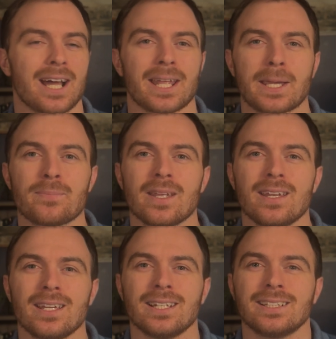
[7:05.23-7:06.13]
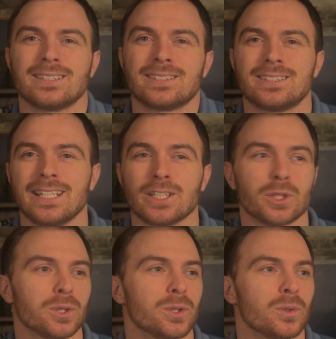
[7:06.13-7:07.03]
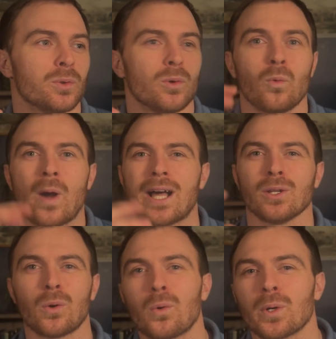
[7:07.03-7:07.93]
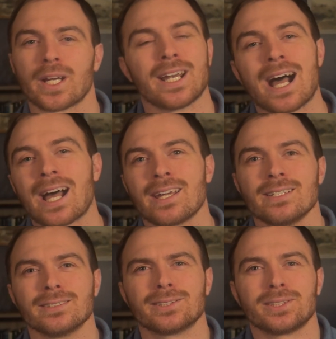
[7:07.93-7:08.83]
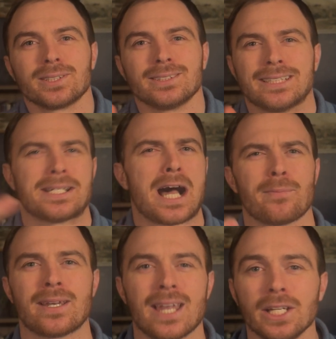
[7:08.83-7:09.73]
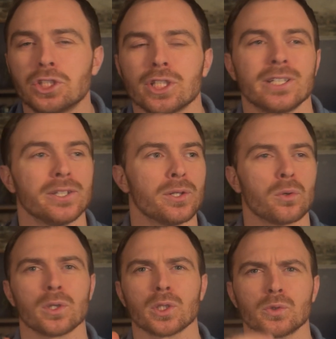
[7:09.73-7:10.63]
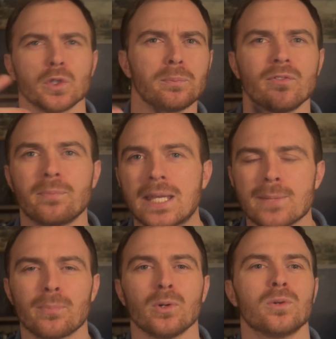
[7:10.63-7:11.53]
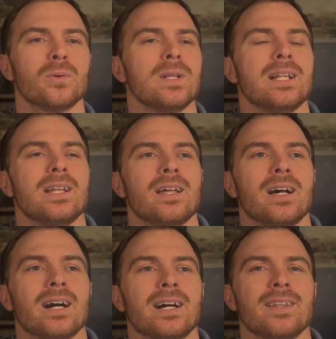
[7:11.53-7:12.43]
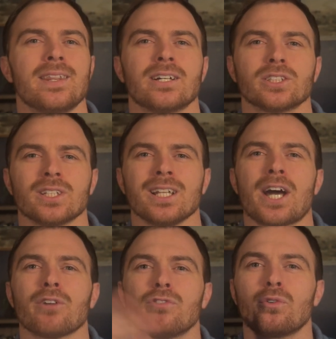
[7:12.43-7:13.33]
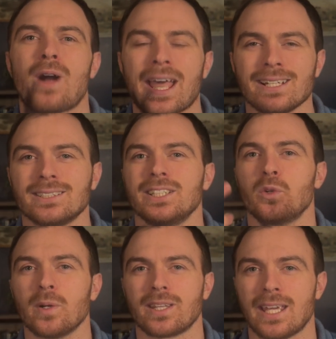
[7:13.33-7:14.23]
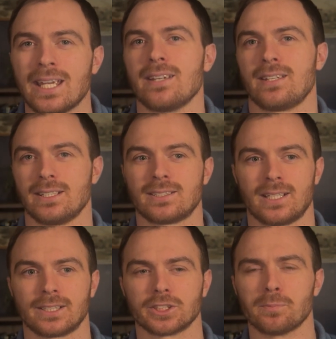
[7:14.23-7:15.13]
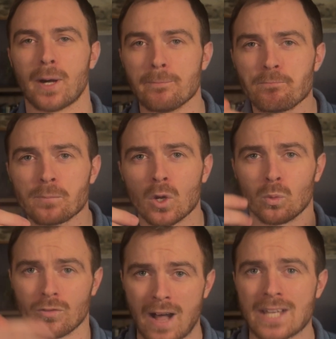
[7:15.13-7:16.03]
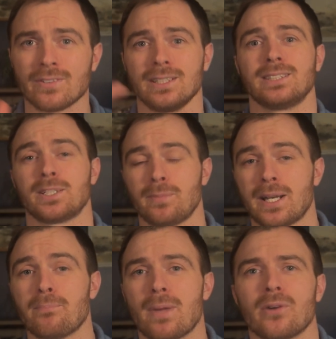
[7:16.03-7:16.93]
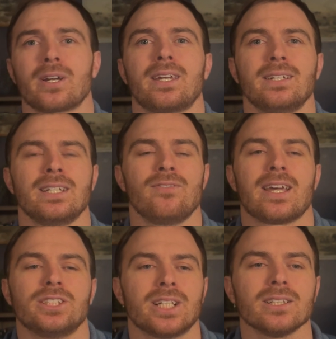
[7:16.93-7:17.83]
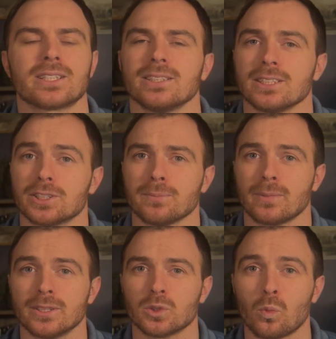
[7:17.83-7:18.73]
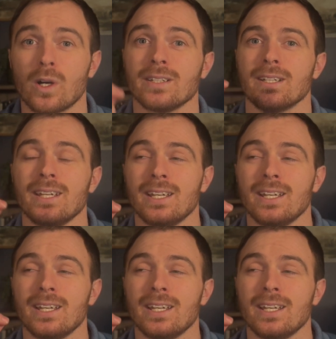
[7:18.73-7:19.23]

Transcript: a single, well-organized denomination or group of people. There's a lot of variety within these things. But revivalism and American evangelicalism is one